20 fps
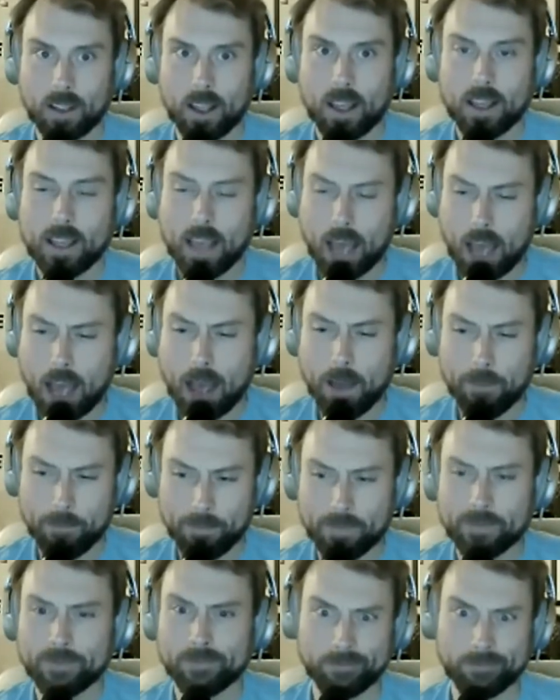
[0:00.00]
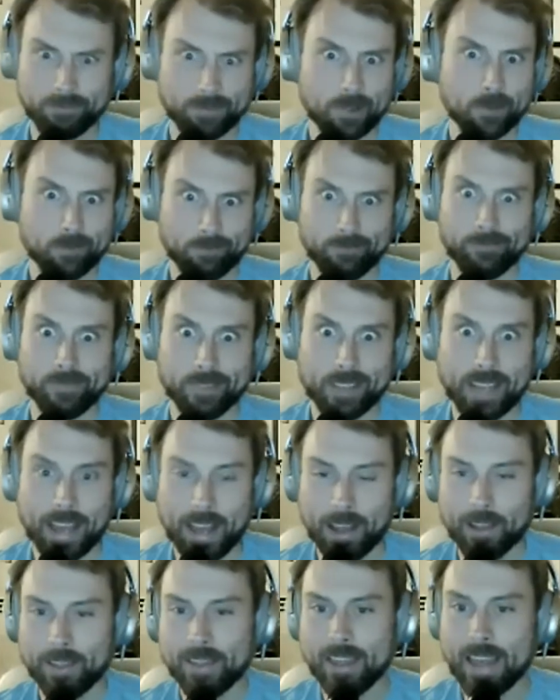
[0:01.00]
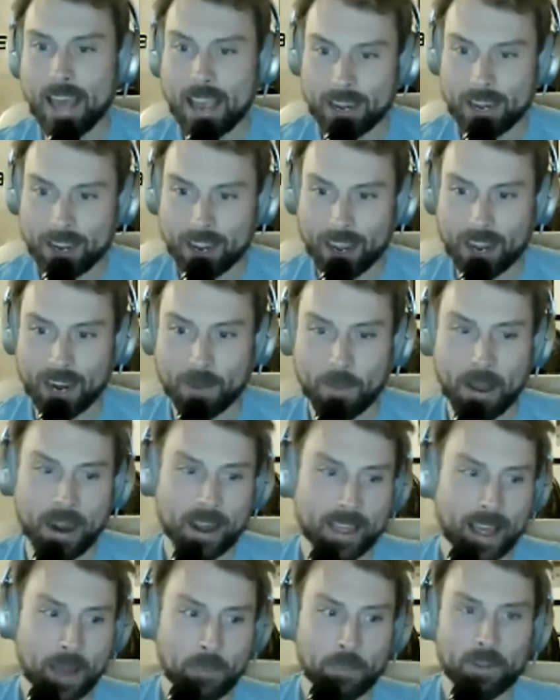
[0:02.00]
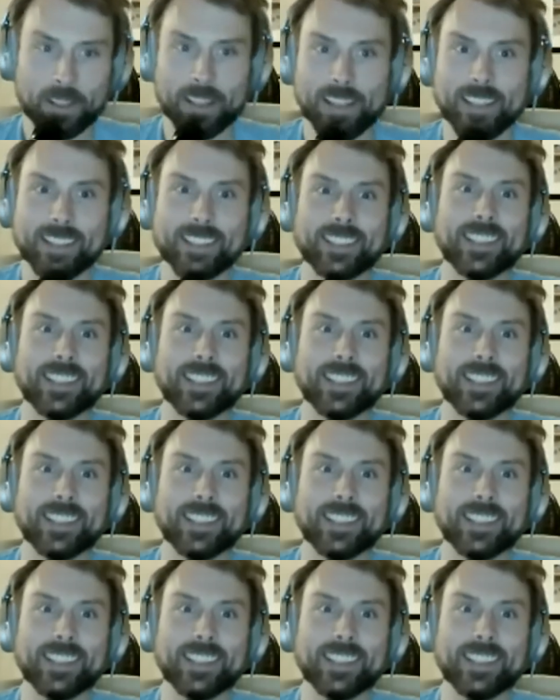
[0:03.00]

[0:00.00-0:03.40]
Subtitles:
Yeah. Yeah. Thank God I'm out of that place.